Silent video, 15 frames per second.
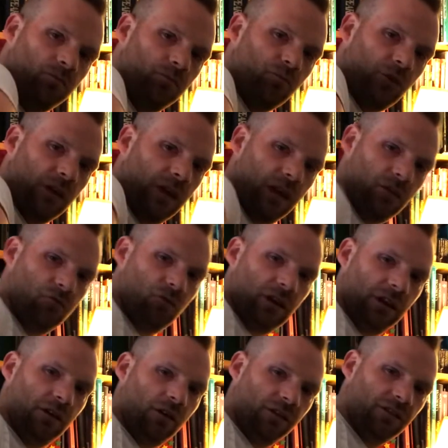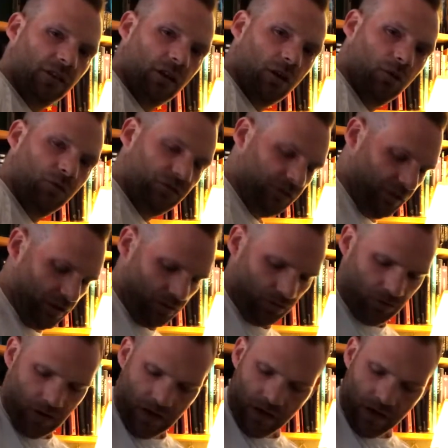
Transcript: Bring it in really nice and close to you.